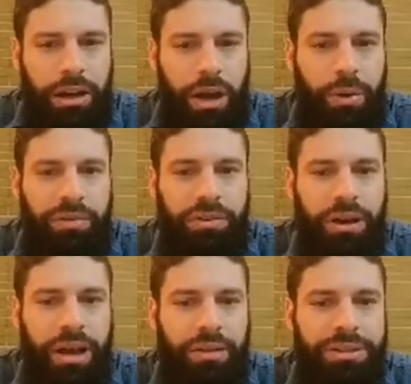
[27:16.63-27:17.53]
However,
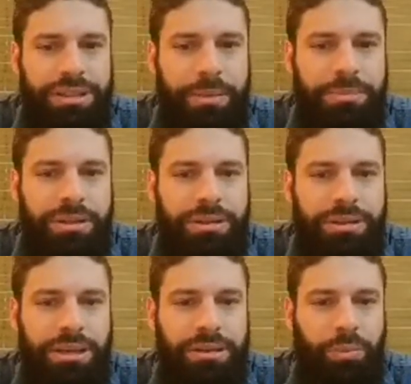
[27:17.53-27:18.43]
I have attempted to
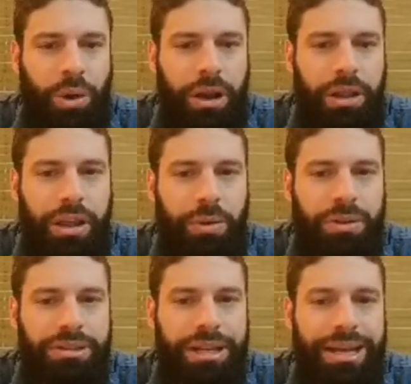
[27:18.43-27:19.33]
set up one, and there
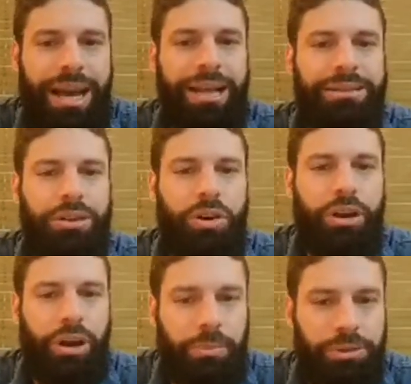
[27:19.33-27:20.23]
was a
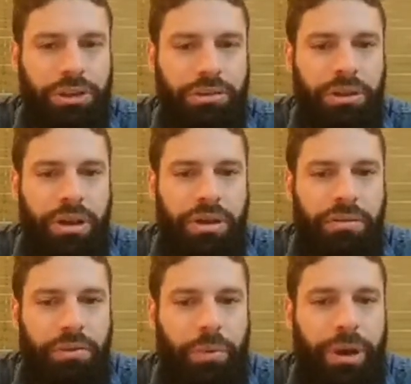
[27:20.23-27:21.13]
category option
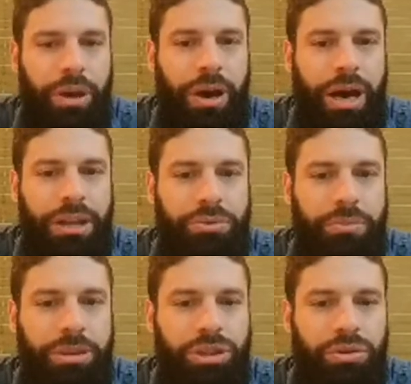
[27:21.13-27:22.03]
for where your ads
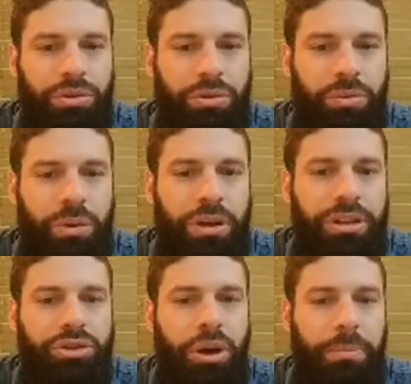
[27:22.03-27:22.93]
would be shown. What are the
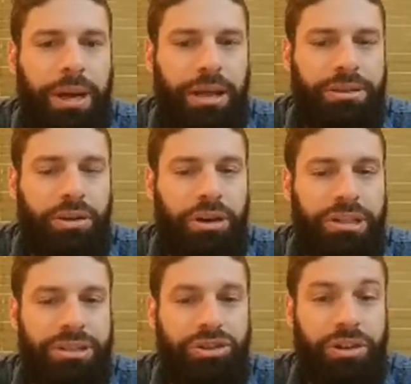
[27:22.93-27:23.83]
top
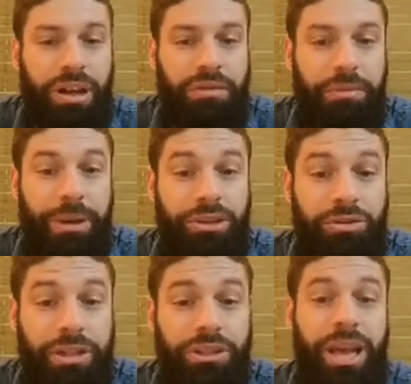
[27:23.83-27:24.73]
categories in Trinidad for best
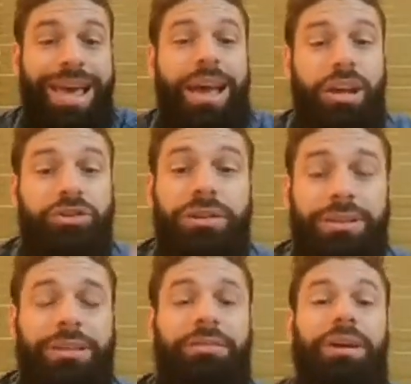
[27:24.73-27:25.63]
reach? Sharice,
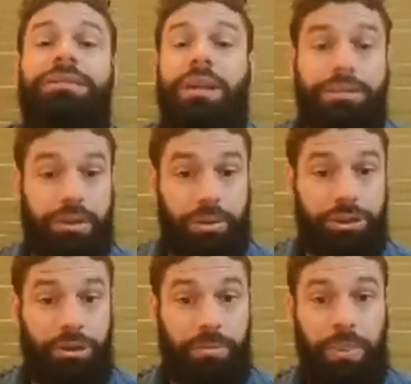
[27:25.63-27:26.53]
that's a fantastic
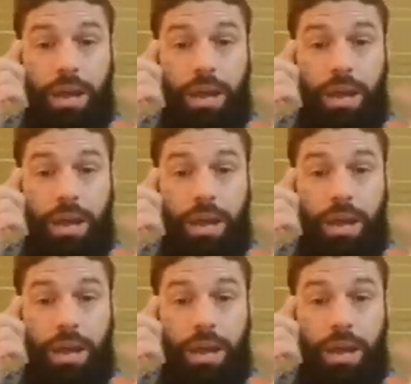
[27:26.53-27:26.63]
question.